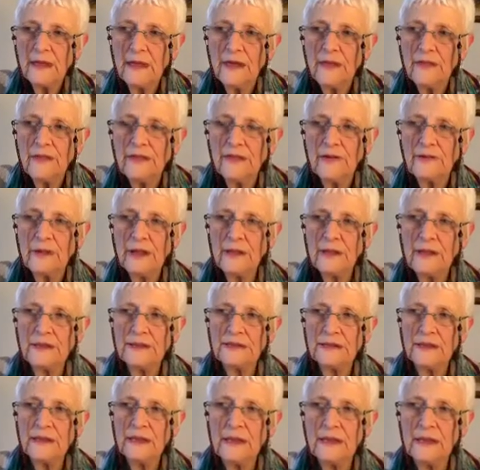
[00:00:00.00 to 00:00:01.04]
There's
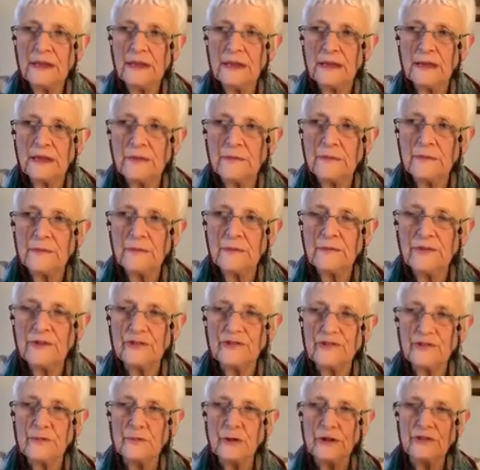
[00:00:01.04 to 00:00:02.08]
the
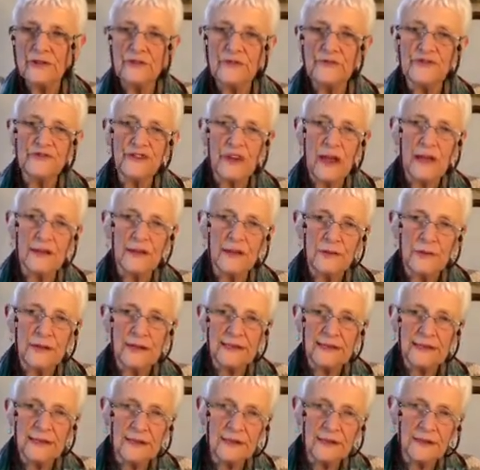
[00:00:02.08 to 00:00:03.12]
month of January
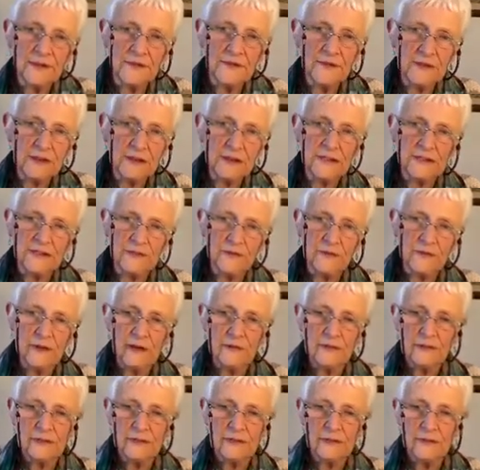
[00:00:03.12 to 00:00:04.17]
significant
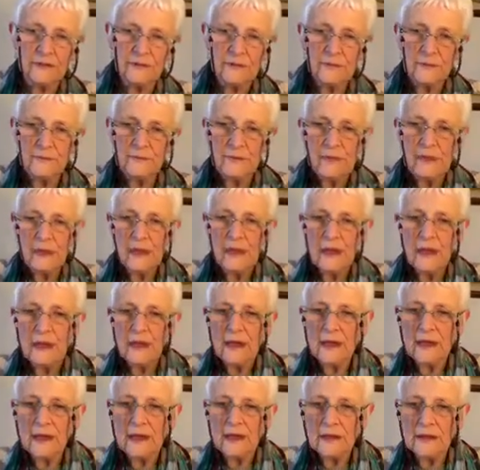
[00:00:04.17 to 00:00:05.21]
around her.
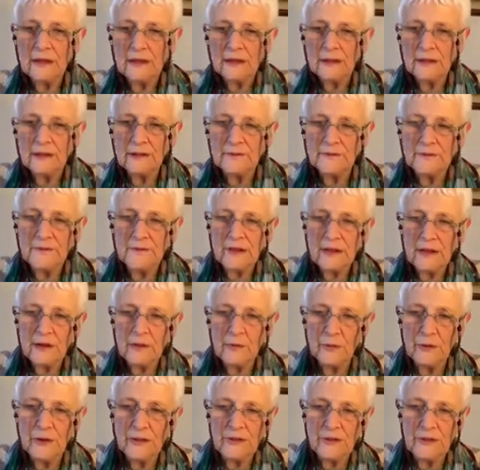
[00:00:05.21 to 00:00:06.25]
I feel
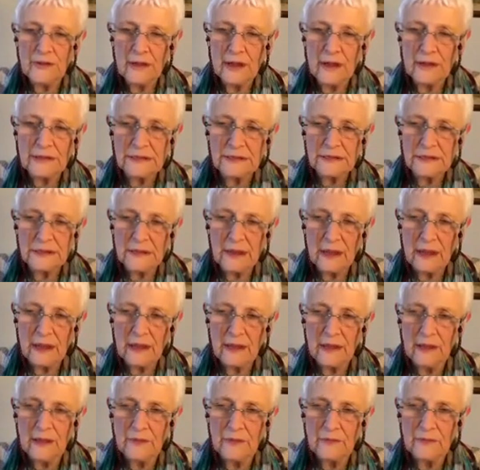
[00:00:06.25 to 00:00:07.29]
with that
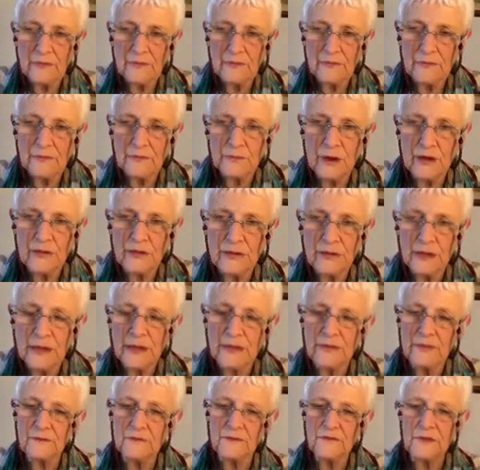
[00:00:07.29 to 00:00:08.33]
month, I
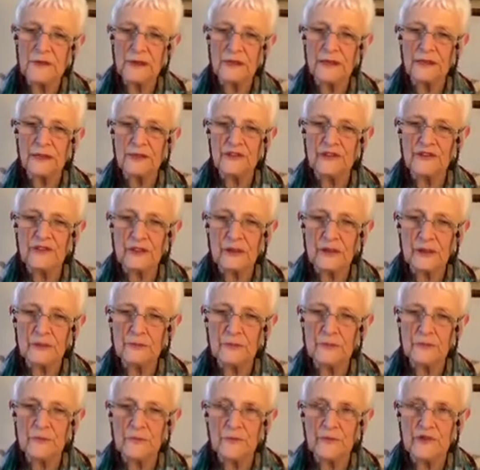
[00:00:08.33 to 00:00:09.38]
feel that
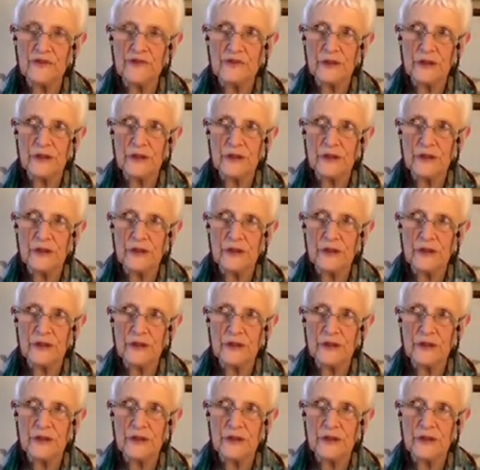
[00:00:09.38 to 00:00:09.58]
she